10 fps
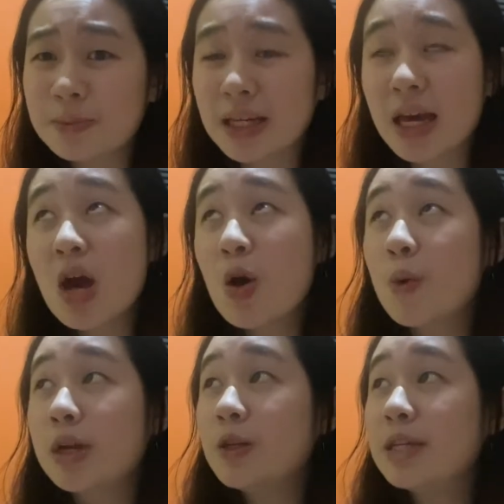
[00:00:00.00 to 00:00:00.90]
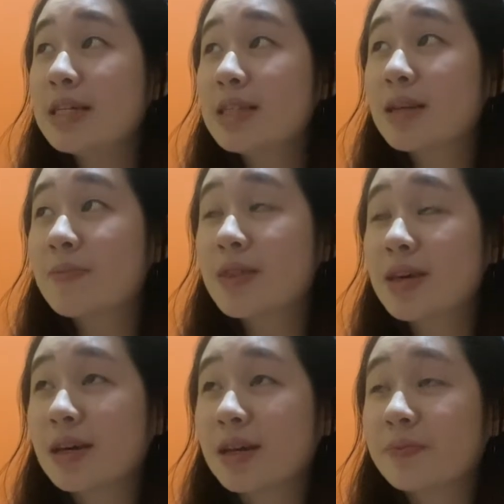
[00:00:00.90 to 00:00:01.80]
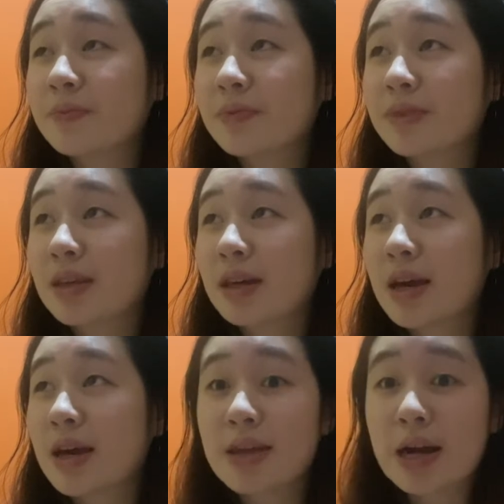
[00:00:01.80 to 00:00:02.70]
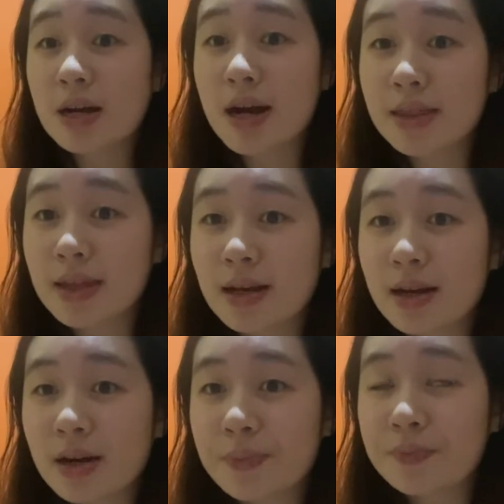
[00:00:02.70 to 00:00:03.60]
Like, when you need something, they are not there.